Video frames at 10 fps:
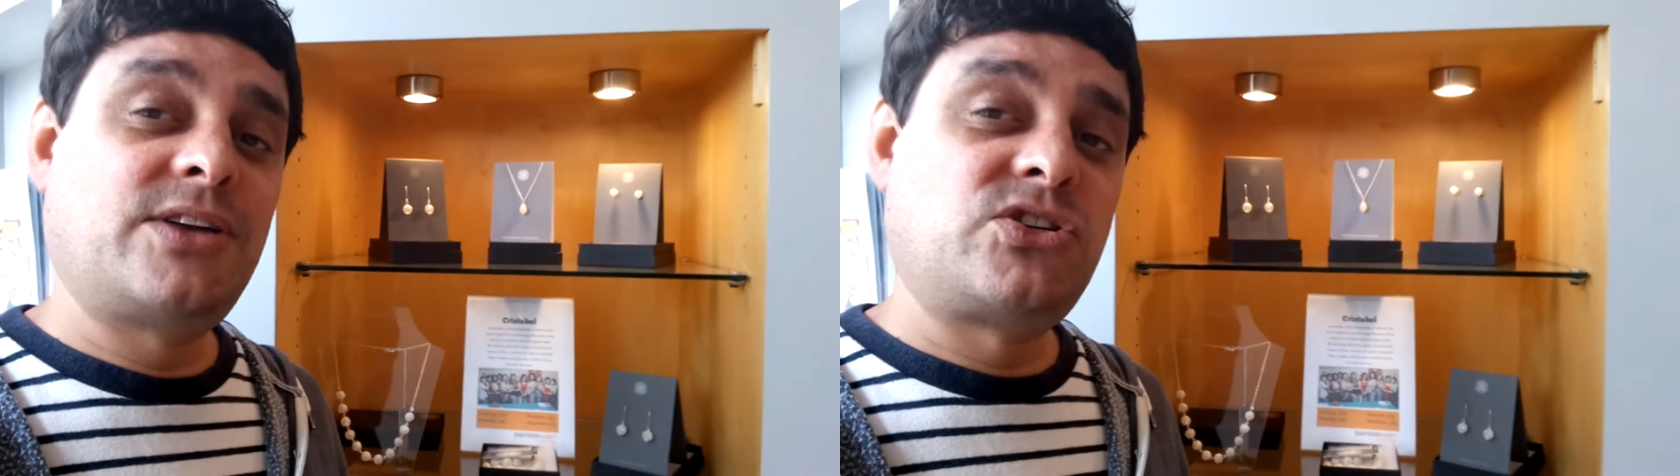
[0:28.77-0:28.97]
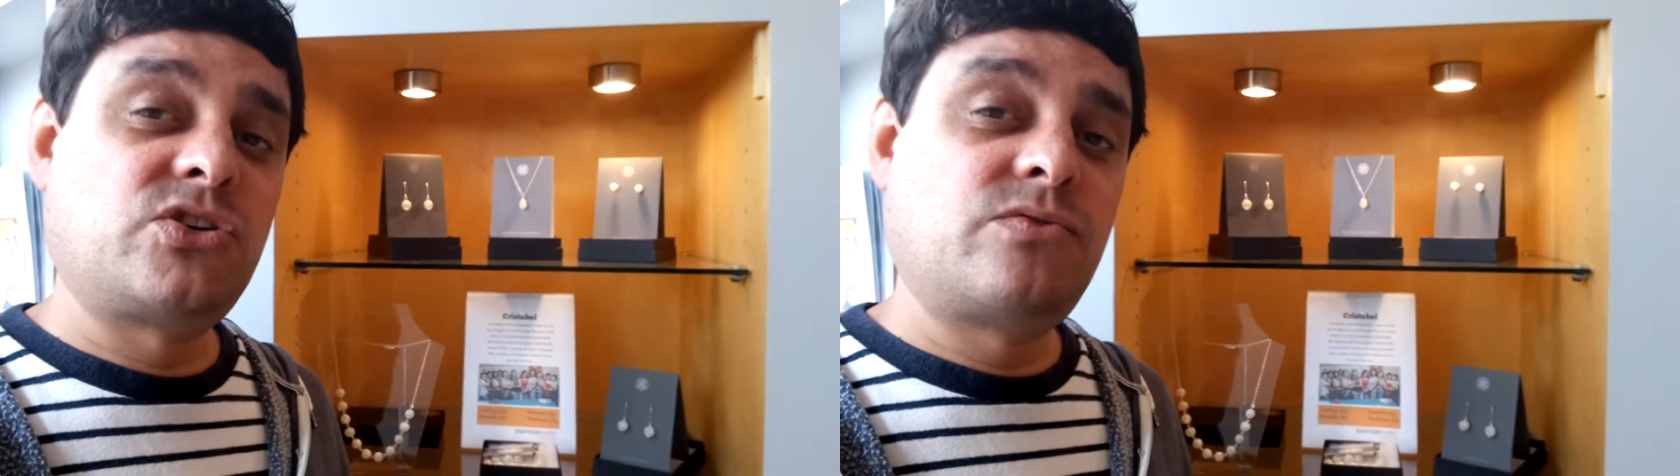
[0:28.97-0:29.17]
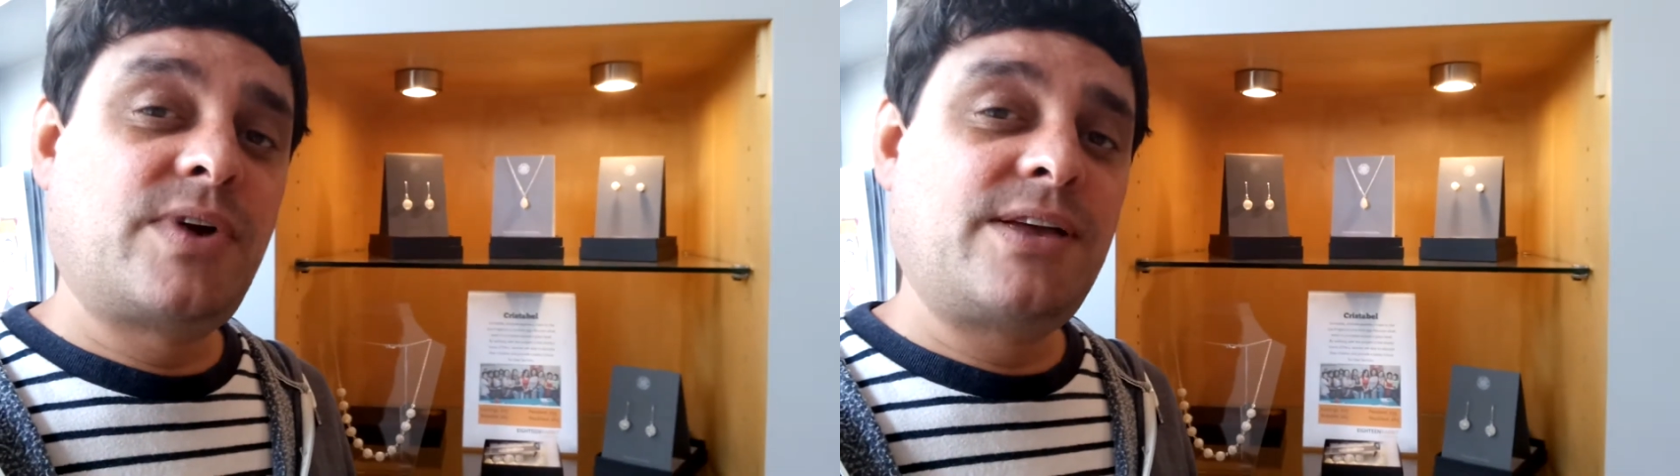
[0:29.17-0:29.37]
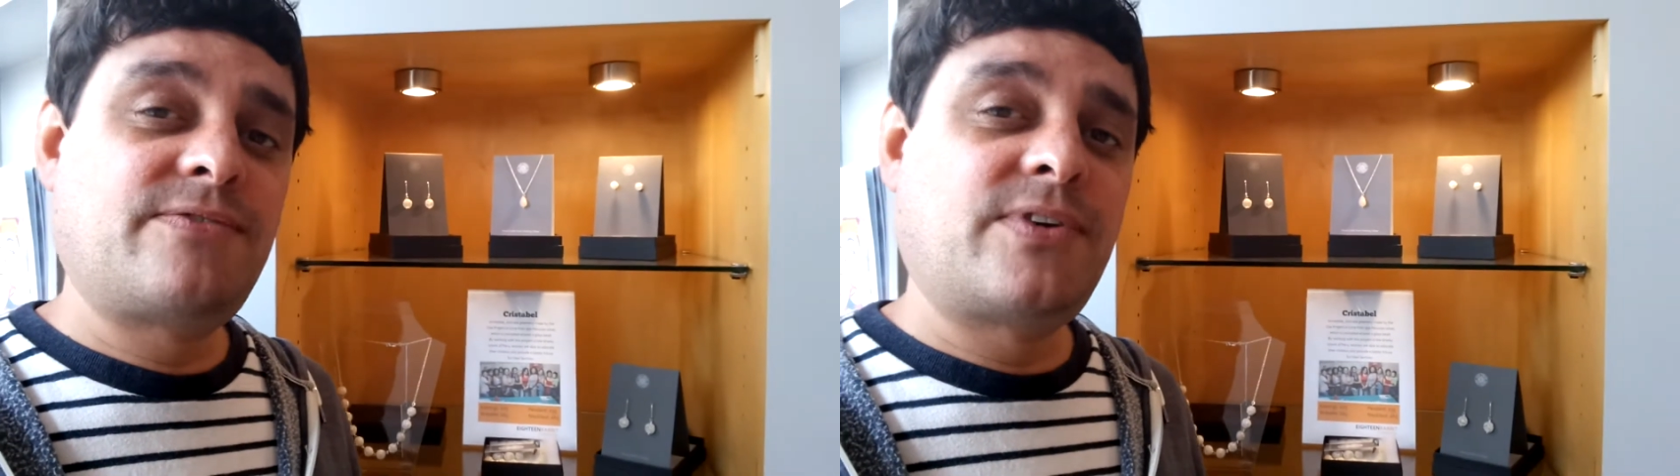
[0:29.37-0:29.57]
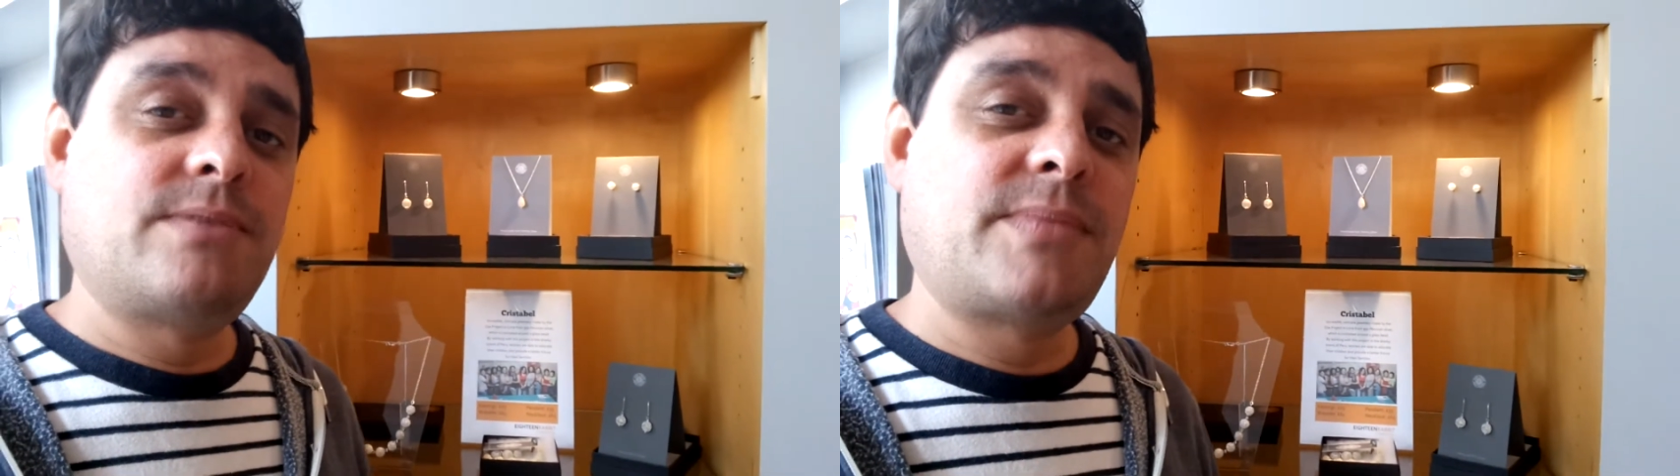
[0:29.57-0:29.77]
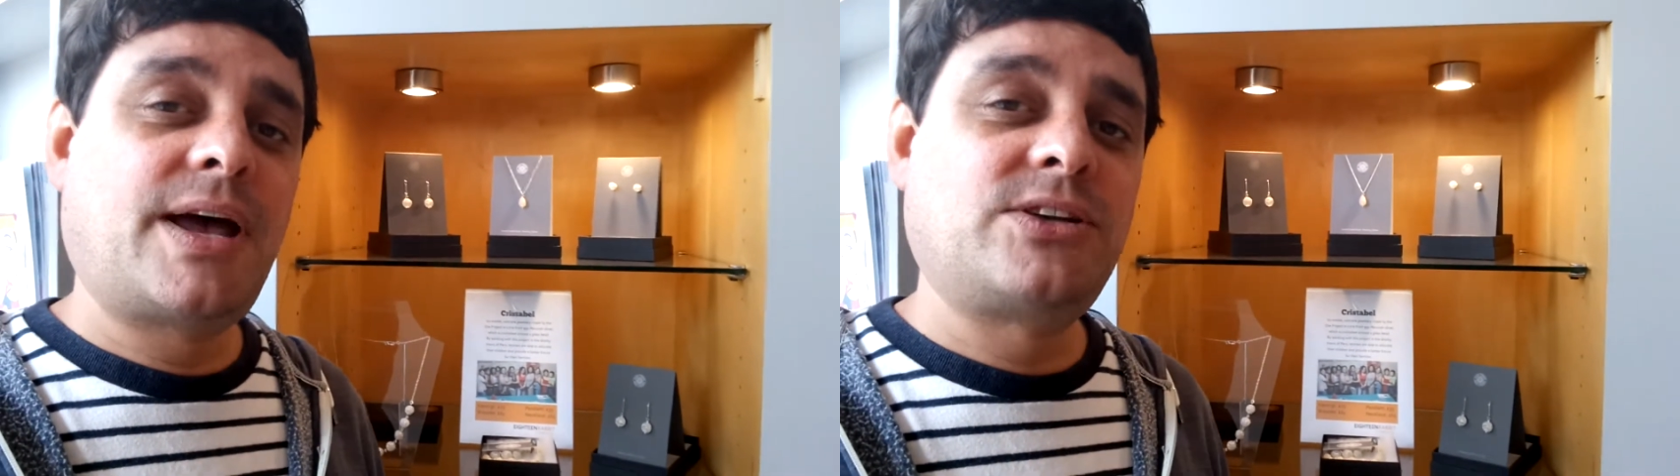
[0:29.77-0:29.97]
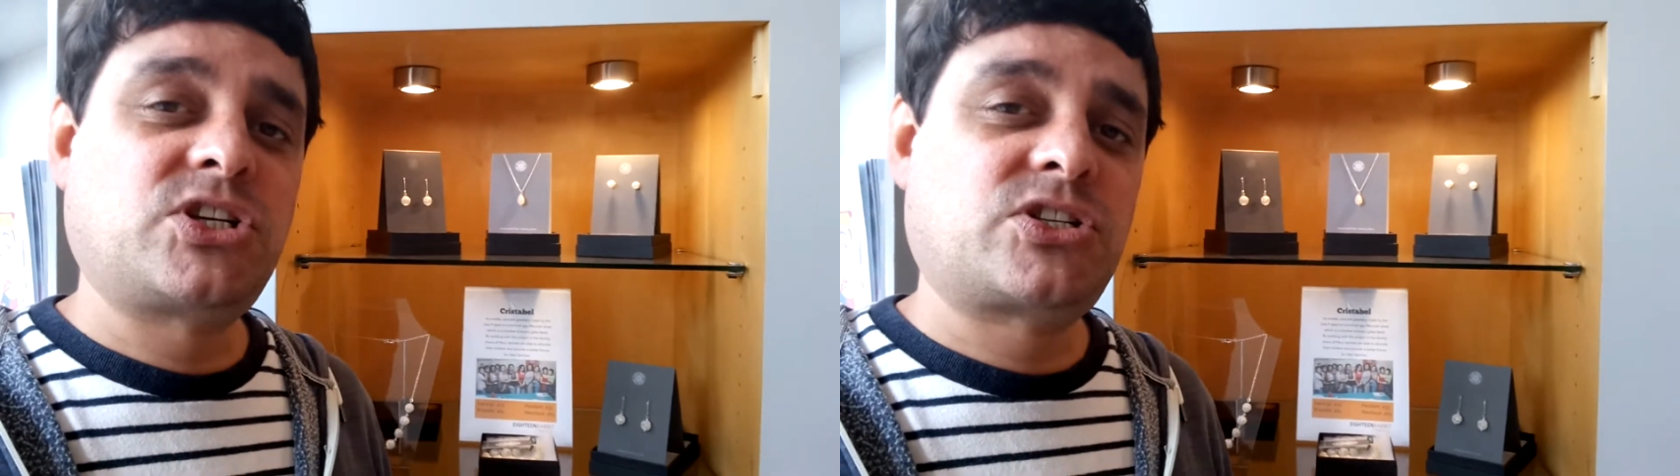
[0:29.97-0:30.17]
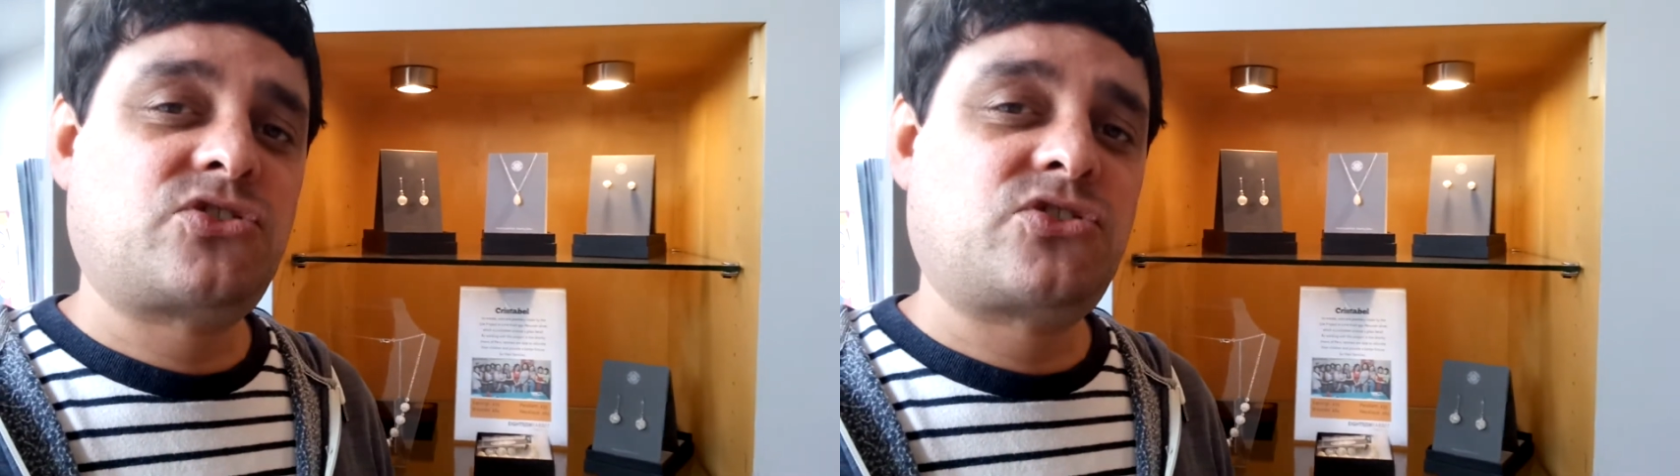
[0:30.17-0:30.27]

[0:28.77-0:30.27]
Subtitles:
jewellery from Just